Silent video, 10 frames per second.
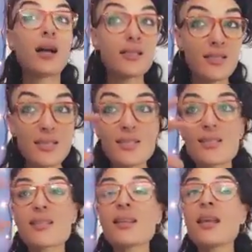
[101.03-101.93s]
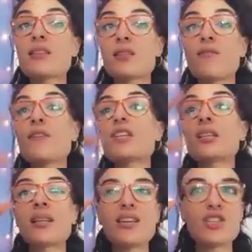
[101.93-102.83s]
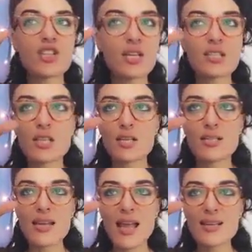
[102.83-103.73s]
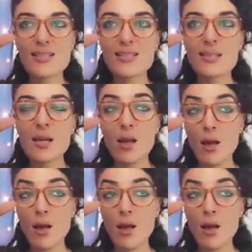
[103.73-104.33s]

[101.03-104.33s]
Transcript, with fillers: consistently and sufficiently just on the text,